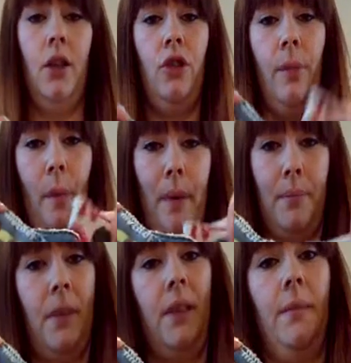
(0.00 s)
Dribble
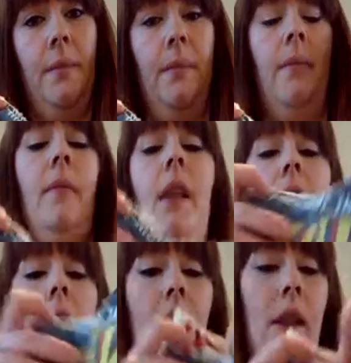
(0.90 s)
Bibs.
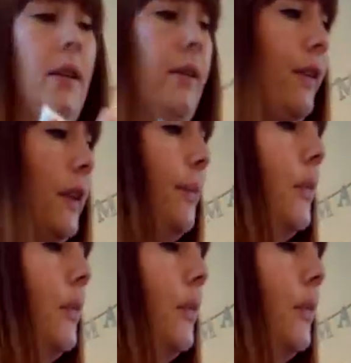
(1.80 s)
Love.